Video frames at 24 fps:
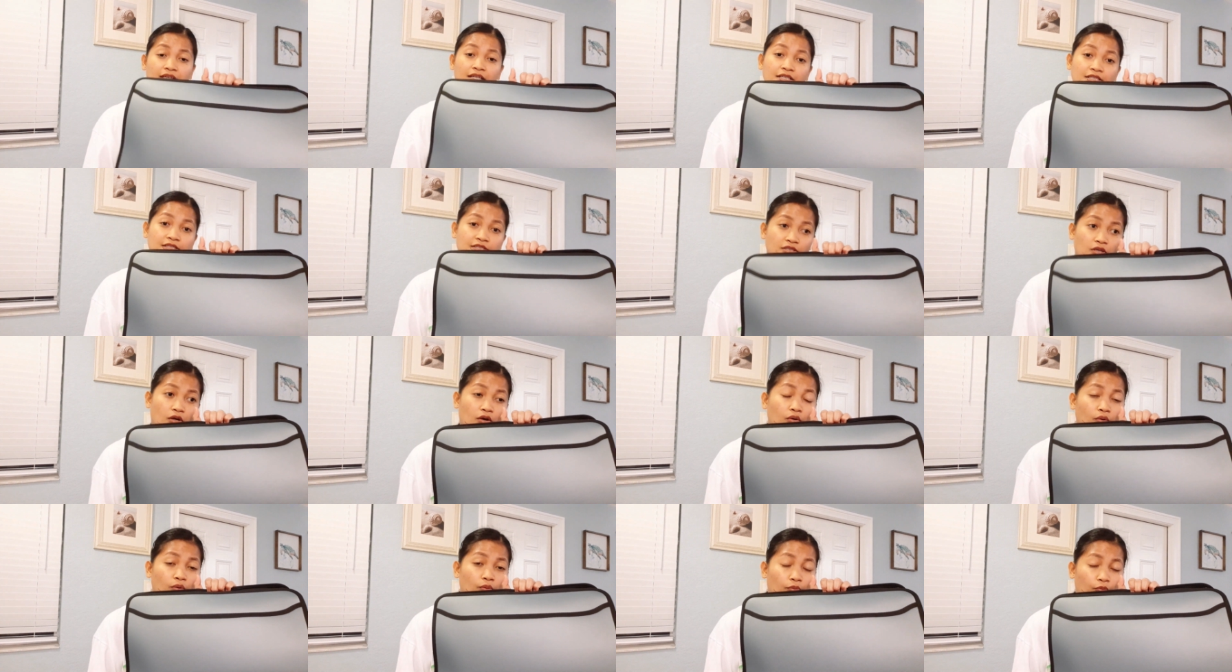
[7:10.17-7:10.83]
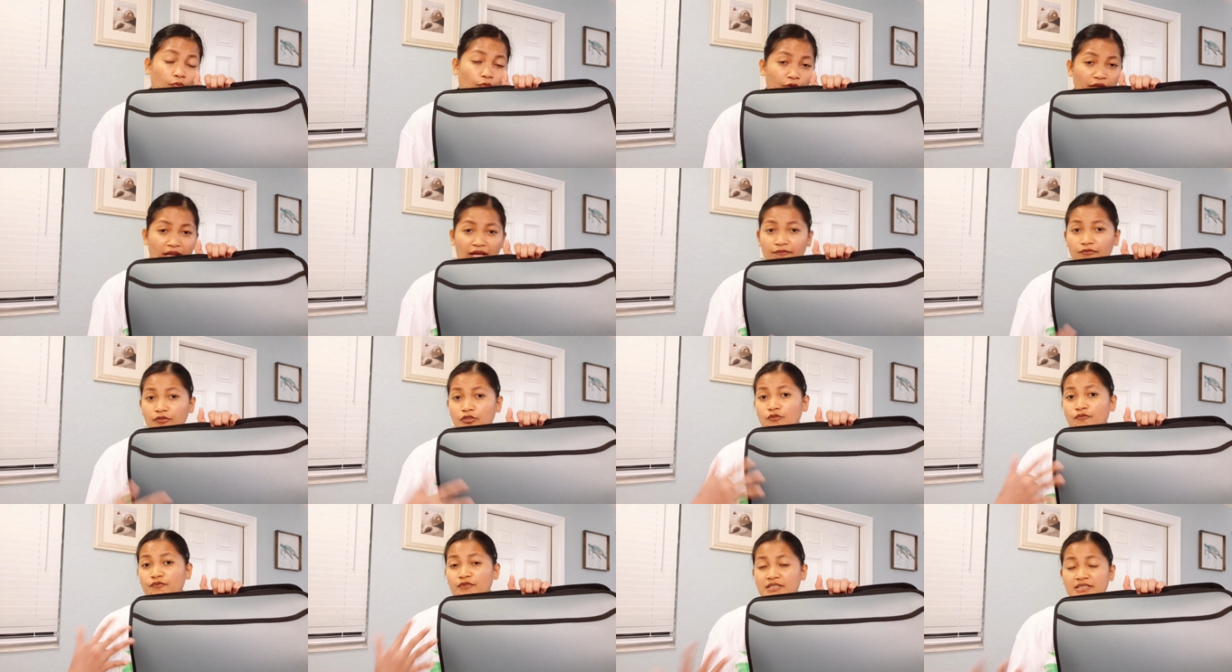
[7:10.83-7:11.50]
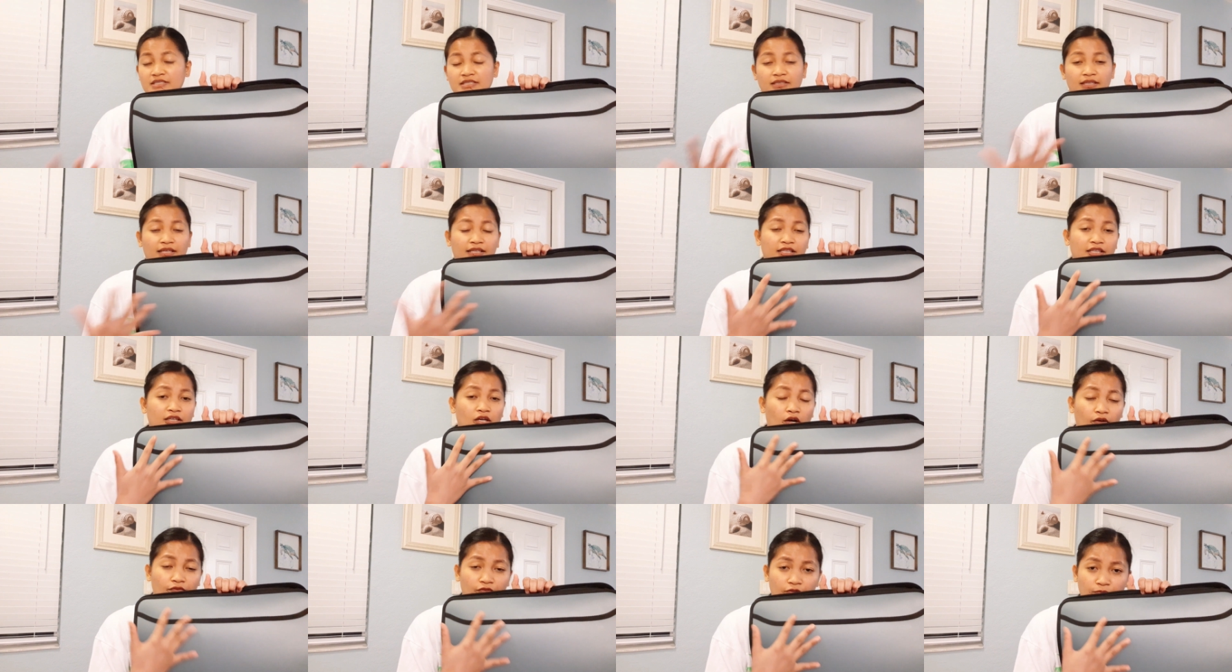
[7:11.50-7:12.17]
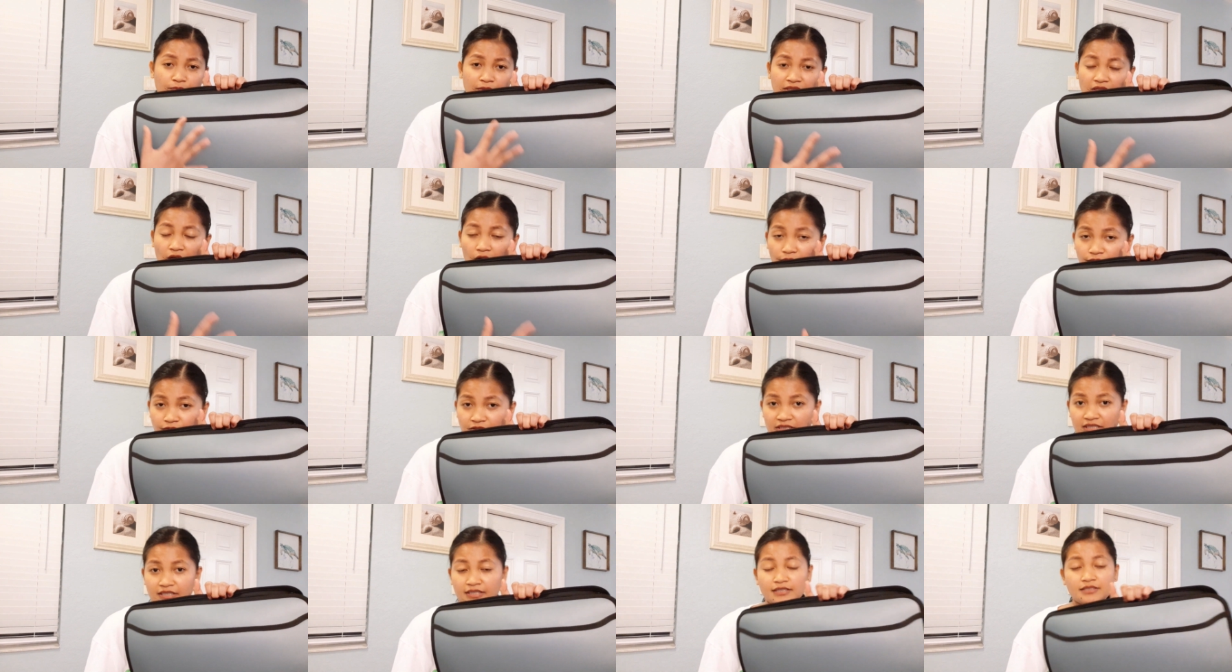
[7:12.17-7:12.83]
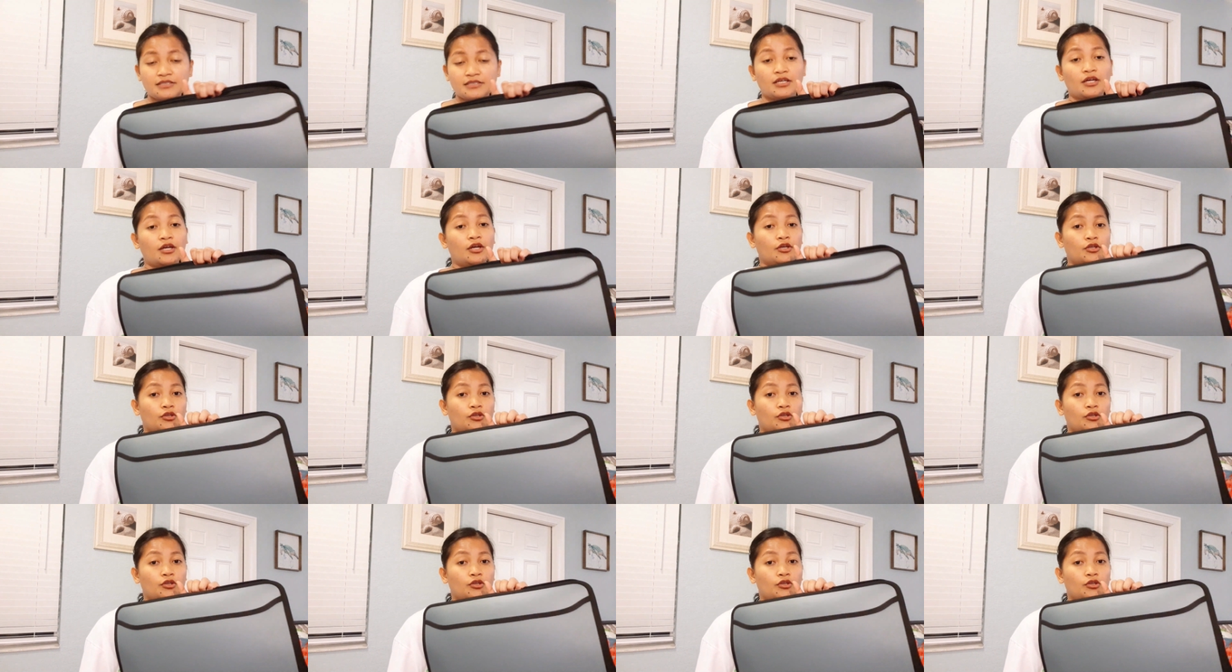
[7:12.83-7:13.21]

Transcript: So whenever you visit any government offices,